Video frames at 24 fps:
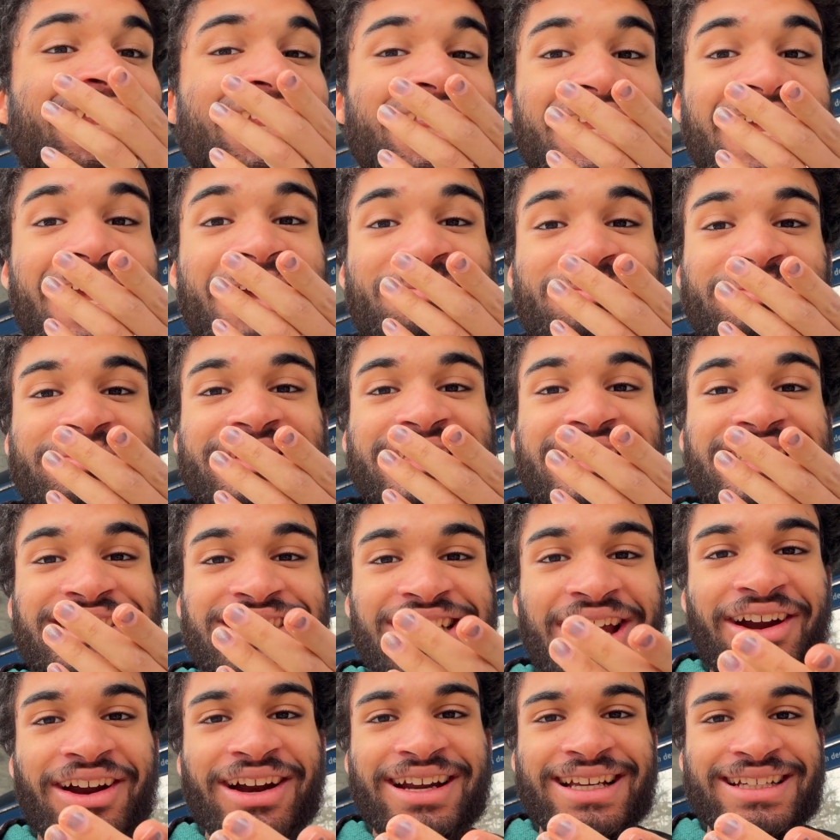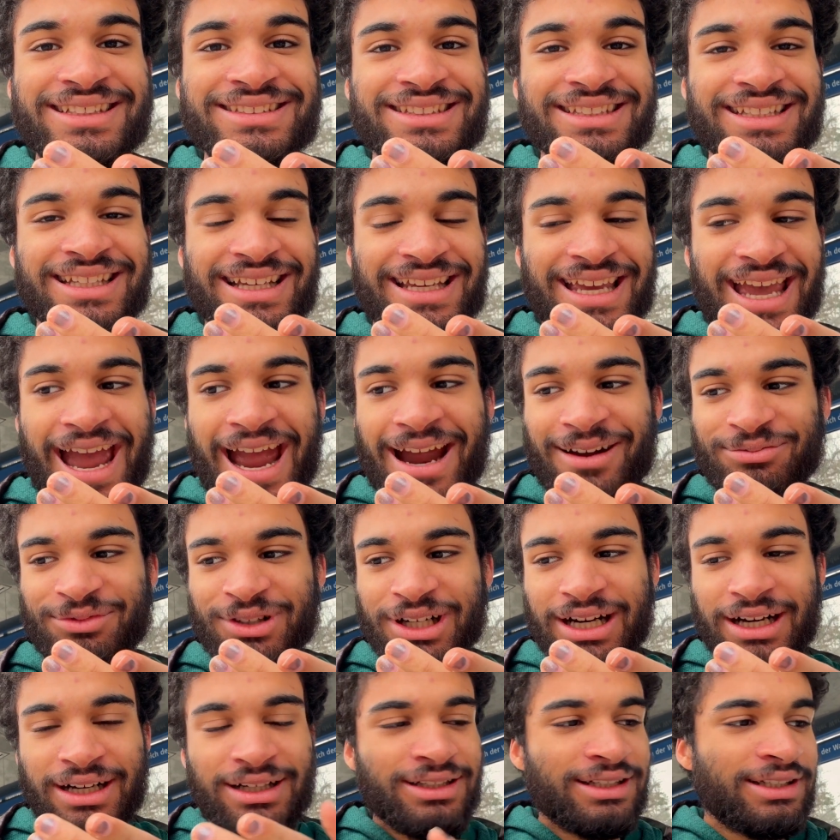Him staring into the
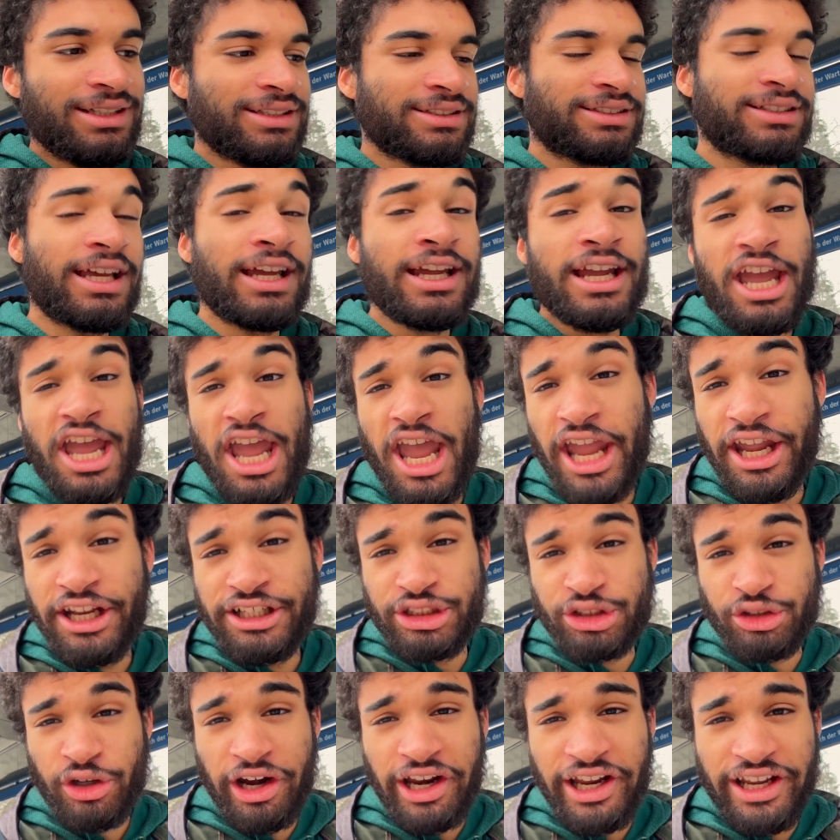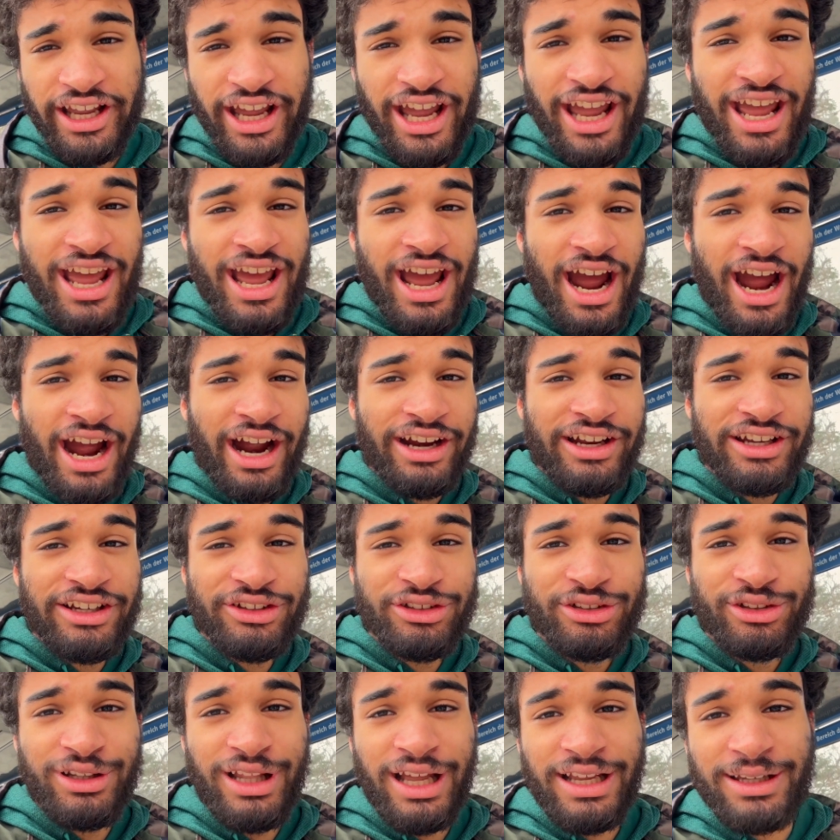camera saying, "Hey Drake, I hear
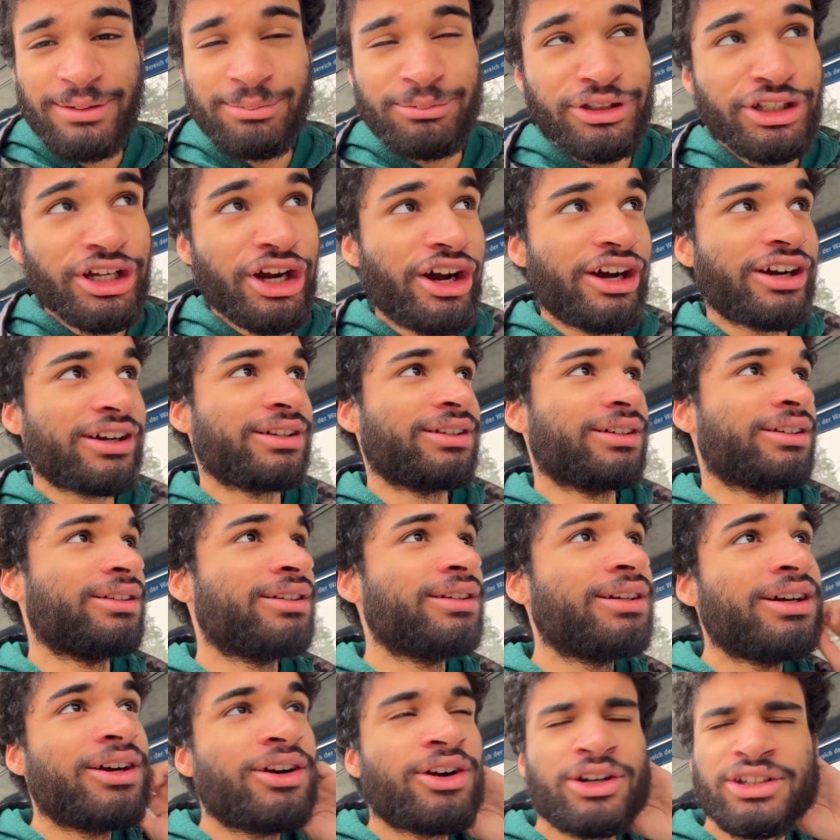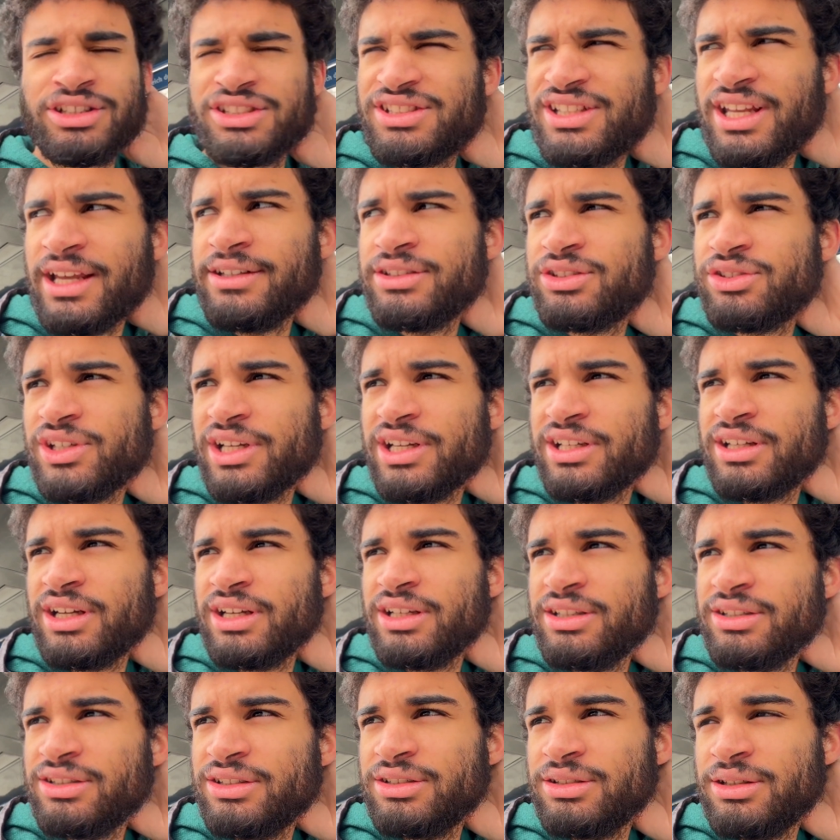you like him young. or Say Drake,
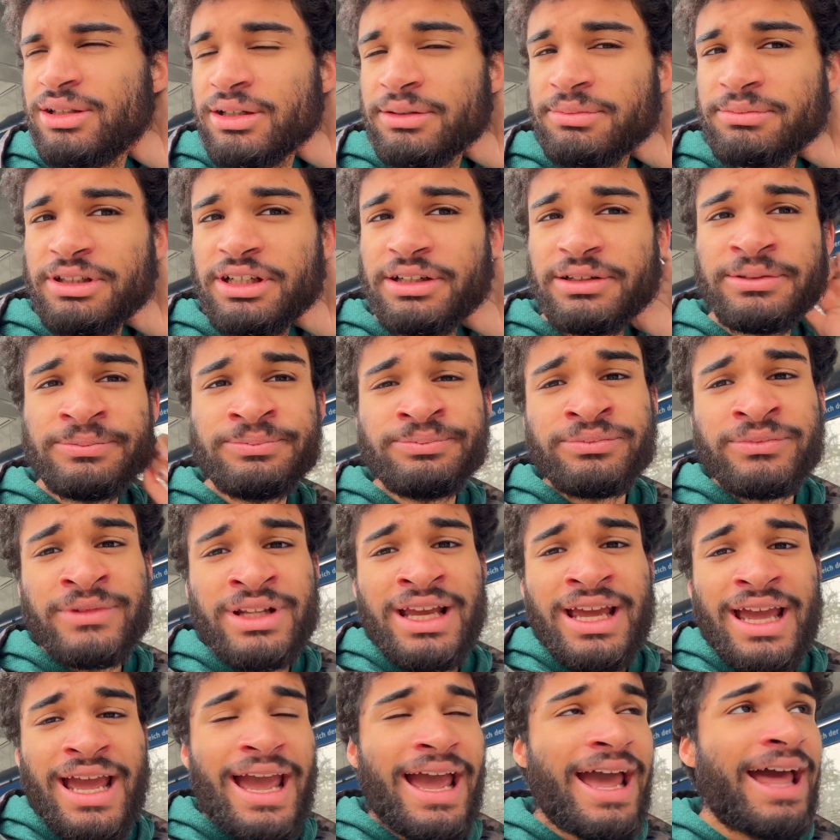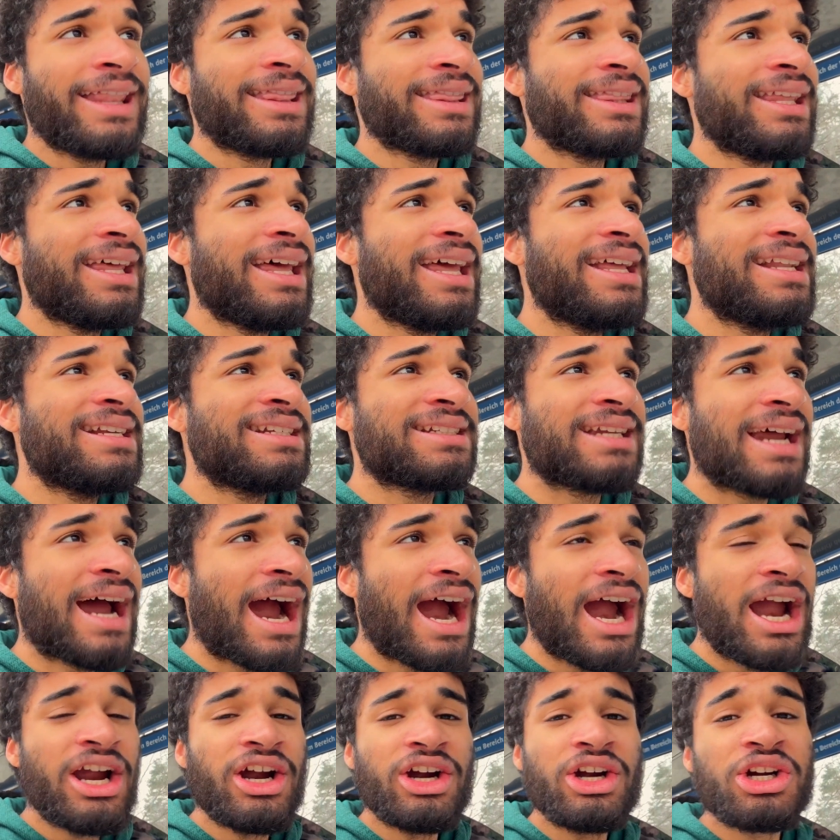and the
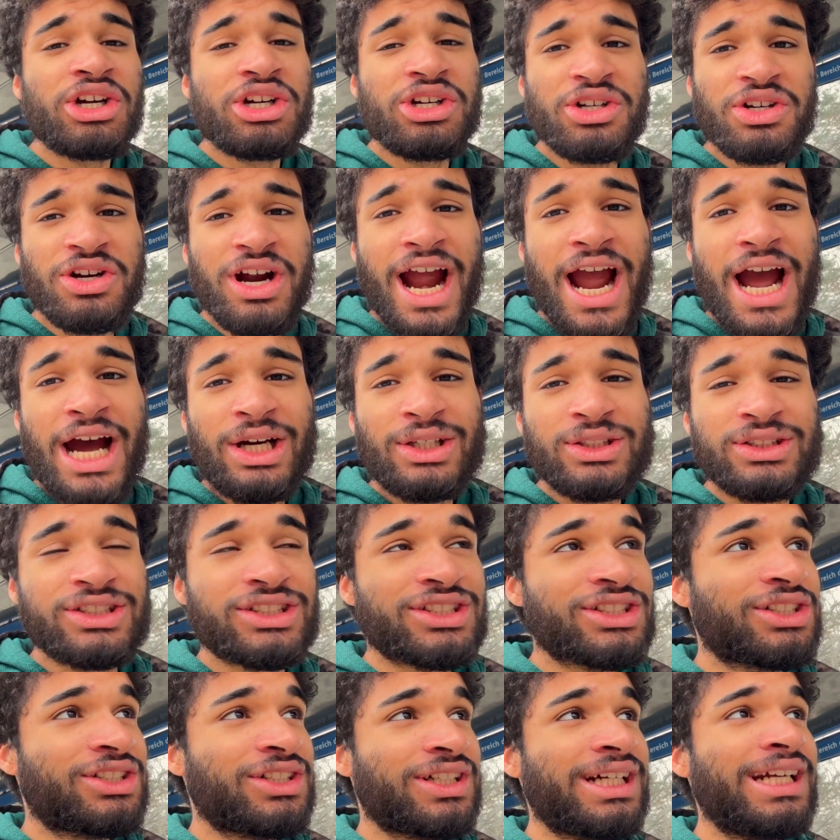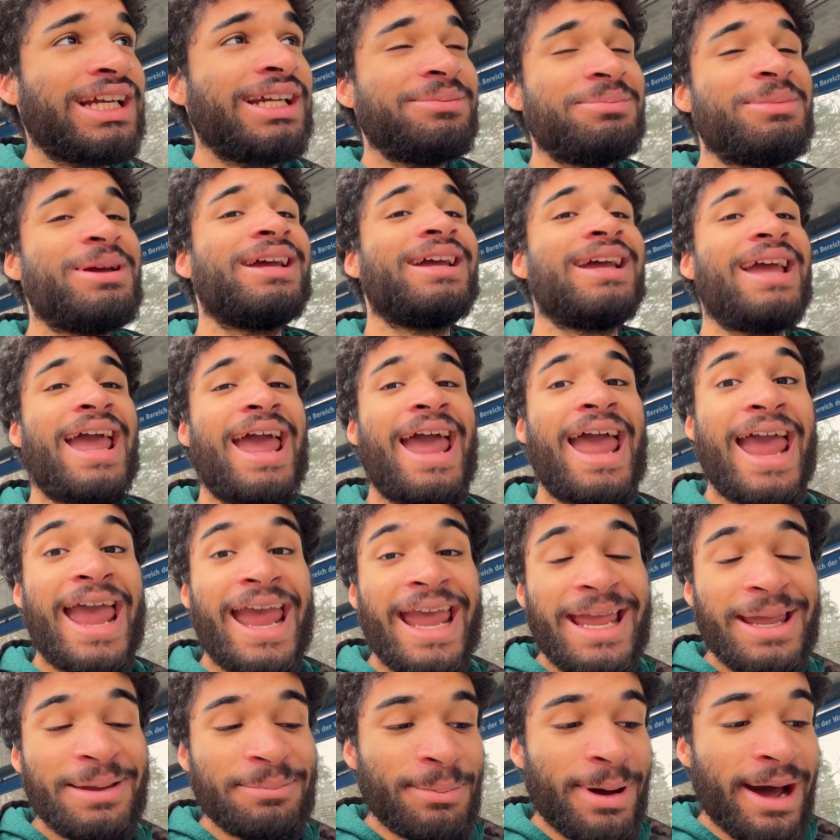entire crowd screaming
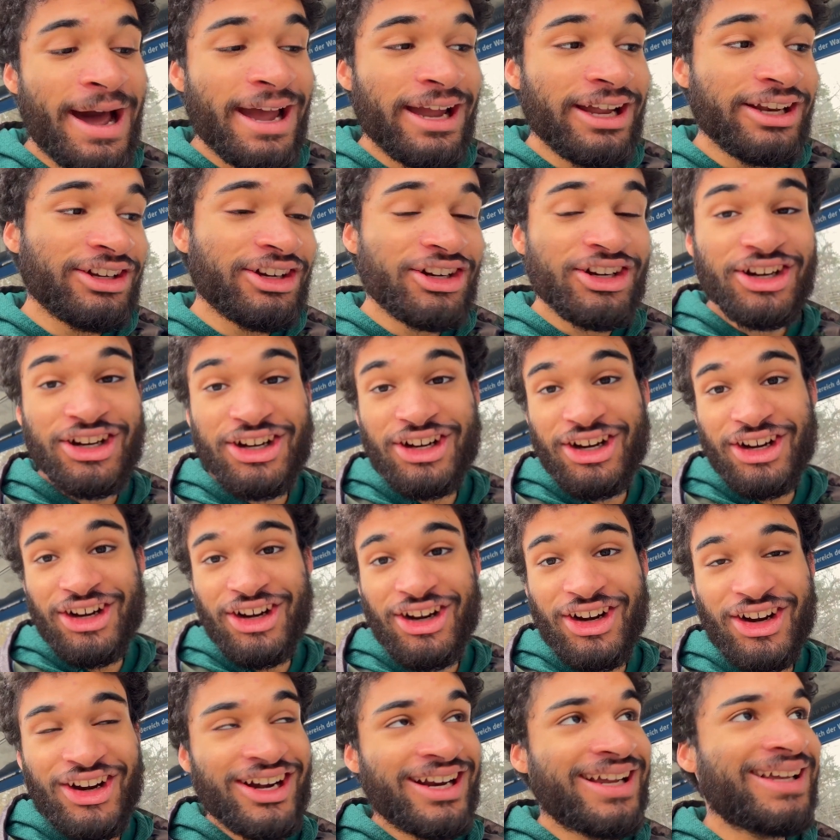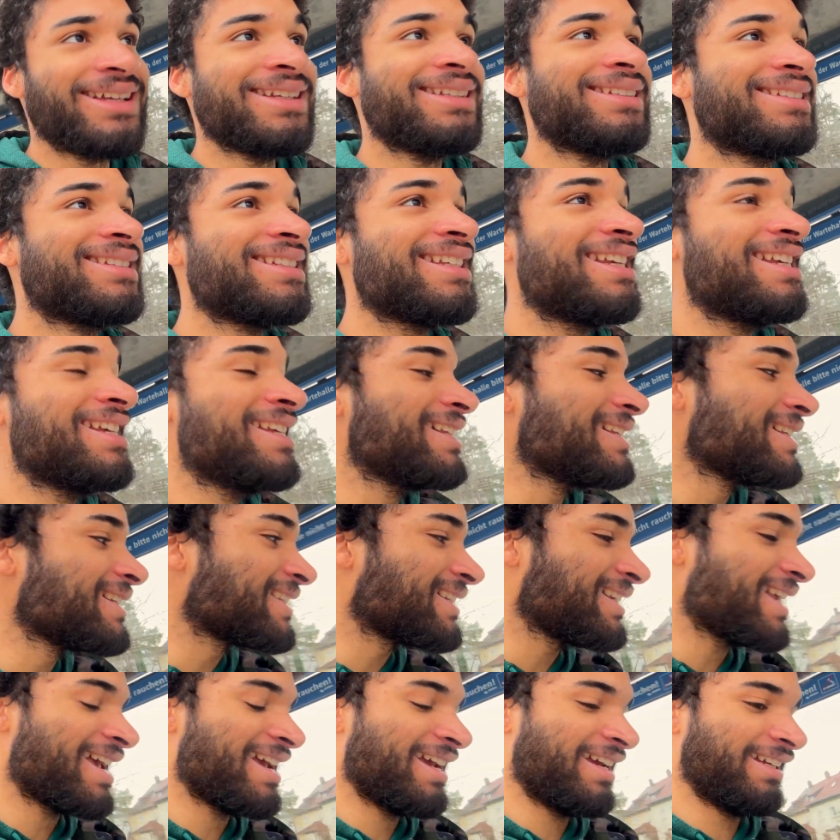A minor is
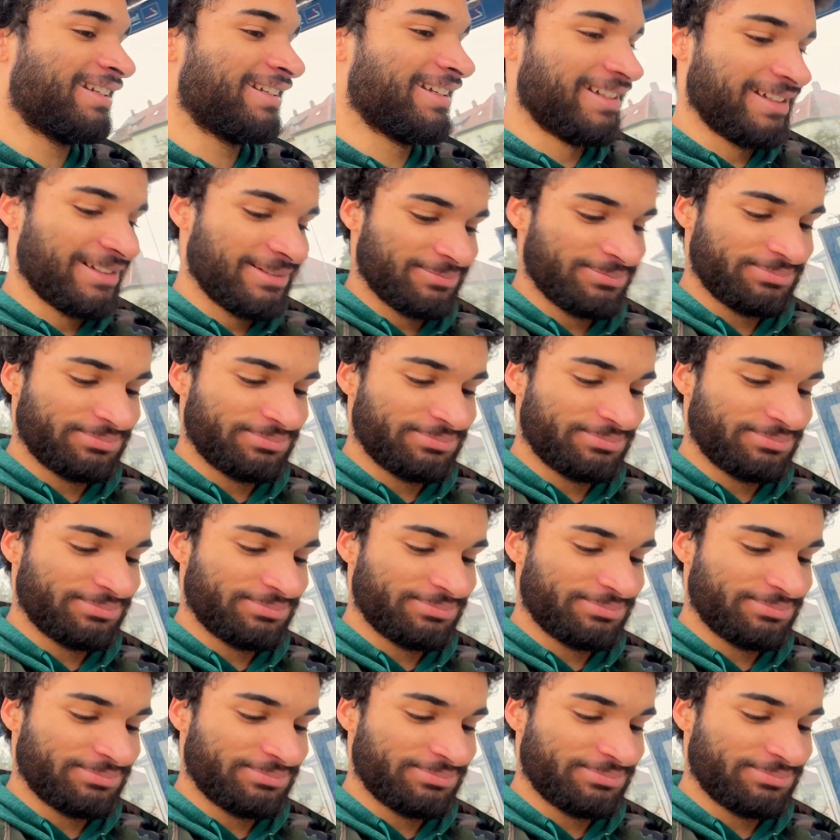insane.